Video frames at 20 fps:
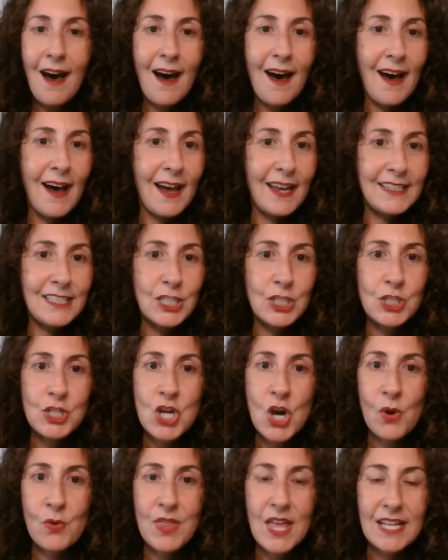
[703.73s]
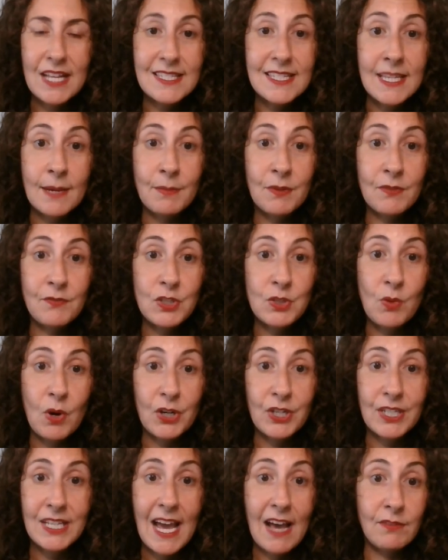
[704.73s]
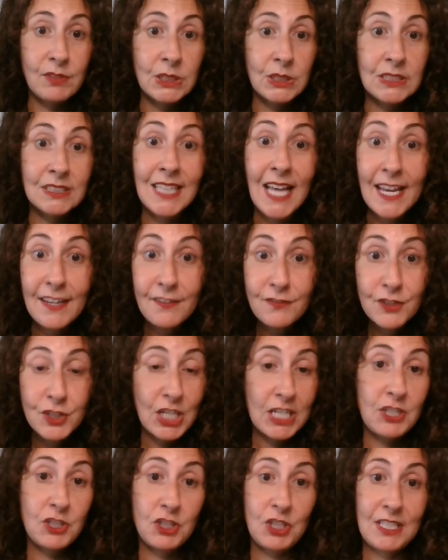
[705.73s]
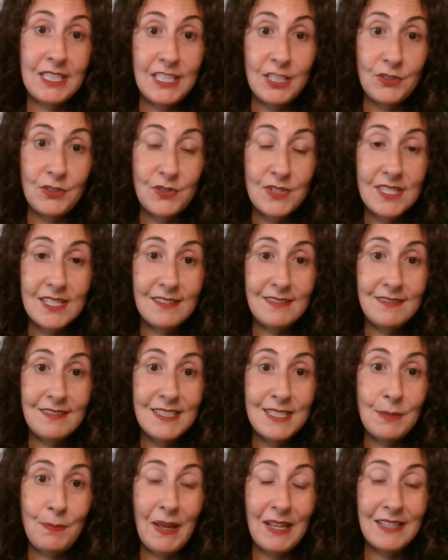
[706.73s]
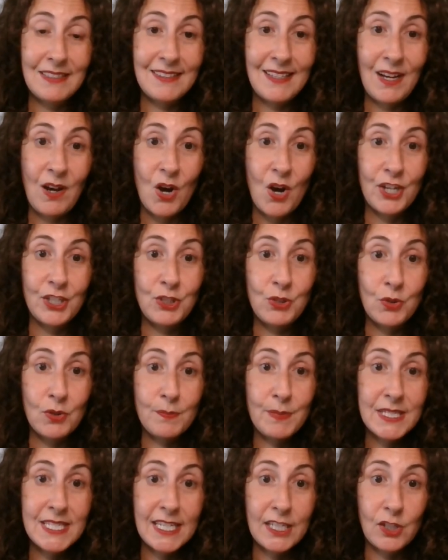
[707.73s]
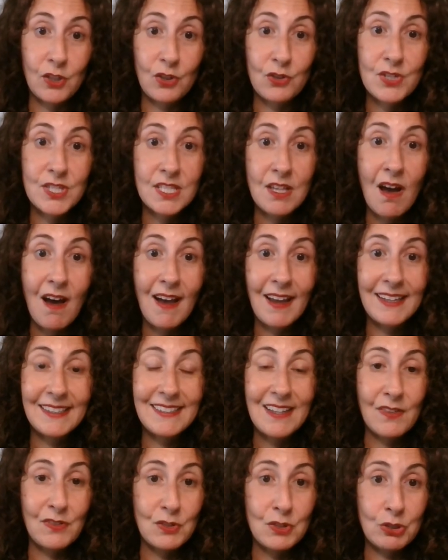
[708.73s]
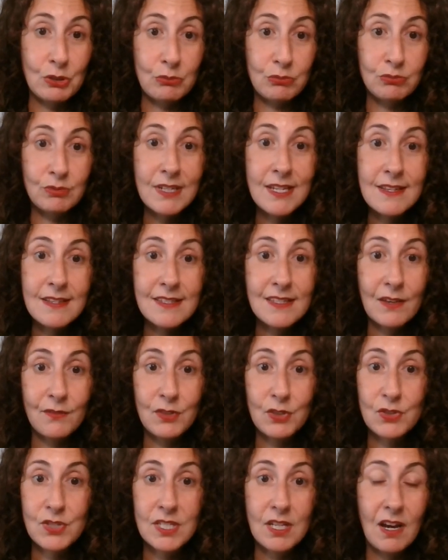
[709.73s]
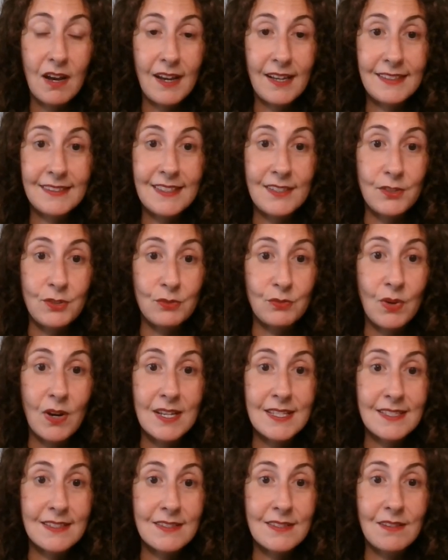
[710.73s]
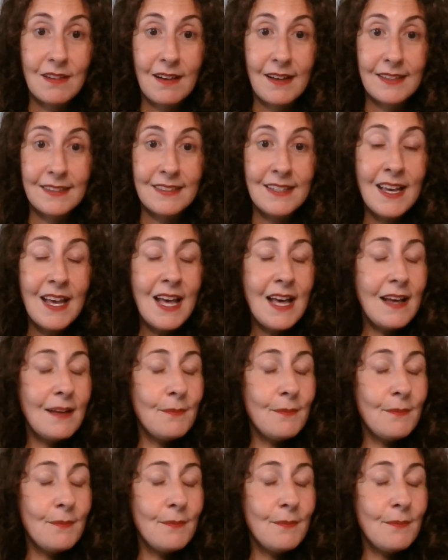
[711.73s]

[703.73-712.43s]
I know that some of you are going to have life-changing years, depending on your particular sign and the degrees of your sign and your rising sign.